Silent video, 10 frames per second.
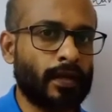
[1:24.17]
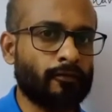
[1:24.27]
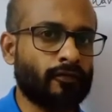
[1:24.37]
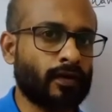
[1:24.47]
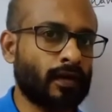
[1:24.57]

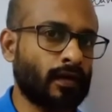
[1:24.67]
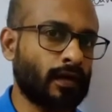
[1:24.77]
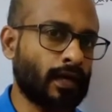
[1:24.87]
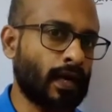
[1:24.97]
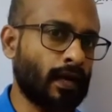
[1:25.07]
if uh,
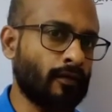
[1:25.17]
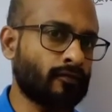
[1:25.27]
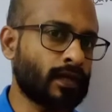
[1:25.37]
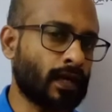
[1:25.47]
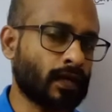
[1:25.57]
an if
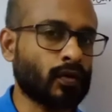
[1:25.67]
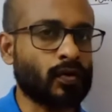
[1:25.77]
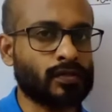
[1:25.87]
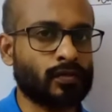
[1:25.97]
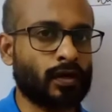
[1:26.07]
the
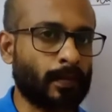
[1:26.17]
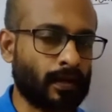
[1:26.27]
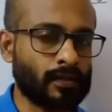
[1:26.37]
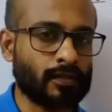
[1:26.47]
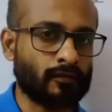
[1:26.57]
electrons on the
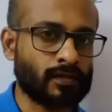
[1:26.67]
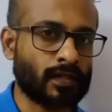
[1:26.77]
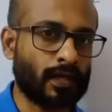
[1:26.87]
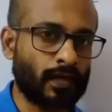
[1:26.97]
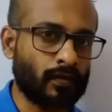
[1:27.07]
metal surface
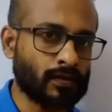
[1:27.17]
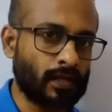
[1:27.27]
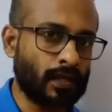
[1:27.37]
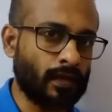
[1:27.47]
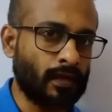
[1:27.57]

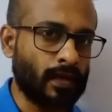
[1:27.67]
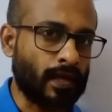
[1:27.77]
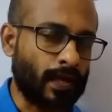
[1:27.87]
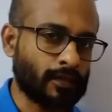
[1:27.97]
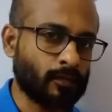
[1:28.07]
continuously
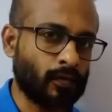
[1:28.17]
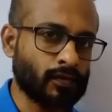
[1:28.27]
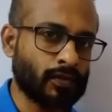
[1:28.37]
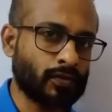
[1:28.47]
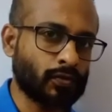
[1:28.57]

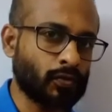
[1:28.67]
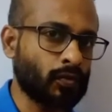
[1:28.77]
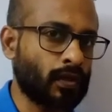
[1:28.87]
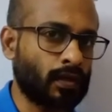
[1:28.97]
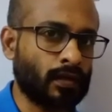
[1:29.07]
exposed to
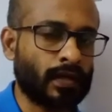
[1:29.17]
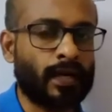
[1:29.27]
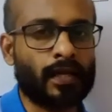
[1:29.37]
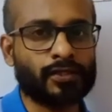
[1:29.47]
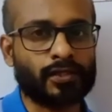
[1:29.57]
uh,
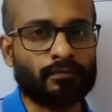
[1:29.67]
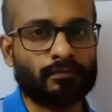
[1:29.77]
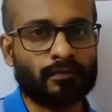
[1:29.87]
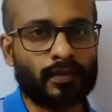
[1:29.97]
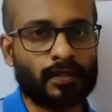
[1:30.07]
radiation
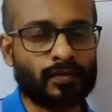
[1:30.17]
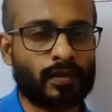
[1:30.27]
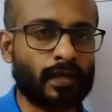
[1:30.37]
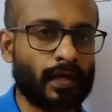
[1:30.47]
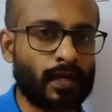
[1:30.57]
incident
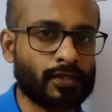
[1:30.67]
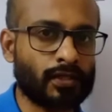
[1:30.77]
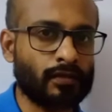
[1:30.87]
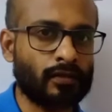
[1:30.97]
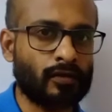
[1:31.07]
radiation
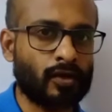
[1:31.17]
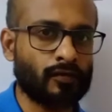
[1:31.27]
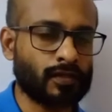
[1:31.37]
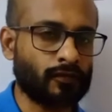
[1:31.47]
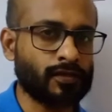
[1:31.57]

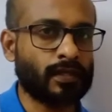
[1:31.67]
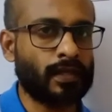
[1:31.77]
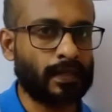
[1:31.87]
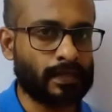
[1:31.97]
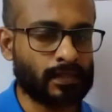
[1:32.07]
of sufficient
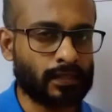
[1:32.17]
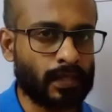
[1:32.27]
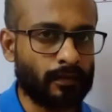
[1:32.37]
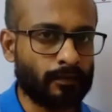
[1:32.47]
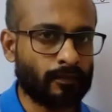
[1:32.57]
intensity
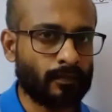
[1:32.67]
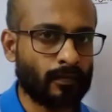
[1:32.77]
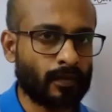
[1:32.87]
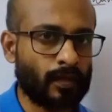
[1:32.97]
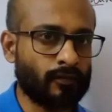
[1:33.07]

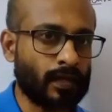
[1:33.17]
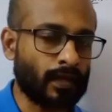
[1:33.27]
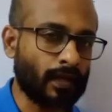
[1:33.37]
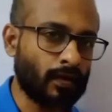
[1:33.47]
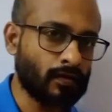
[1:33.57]
if they
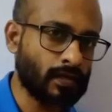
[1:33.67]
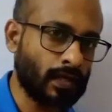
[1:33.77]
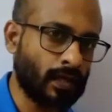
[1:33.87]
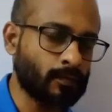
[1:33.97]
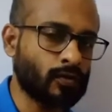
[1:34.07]
continuously
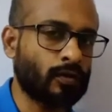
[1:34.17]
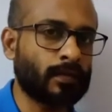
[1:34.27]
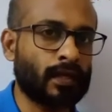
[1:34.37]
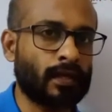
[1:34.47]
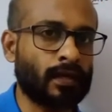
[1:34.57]
absorb
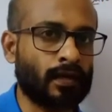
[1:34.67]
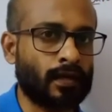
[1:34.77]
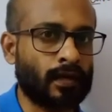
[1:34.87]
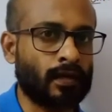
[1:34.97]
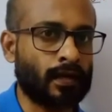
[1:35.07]
the uh,
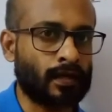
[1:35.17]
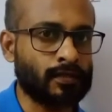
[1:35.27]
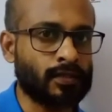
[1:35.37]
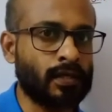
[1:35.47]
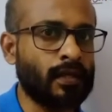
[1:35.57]

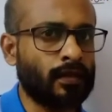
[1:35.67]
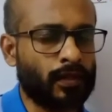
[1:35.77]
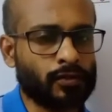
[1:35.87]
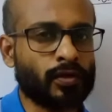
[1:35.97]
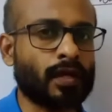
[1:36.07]
energy
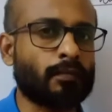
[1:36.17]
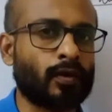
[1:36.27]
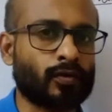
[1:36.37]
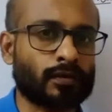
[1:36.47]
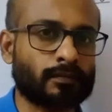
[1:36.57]
they should come
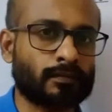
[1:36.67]
out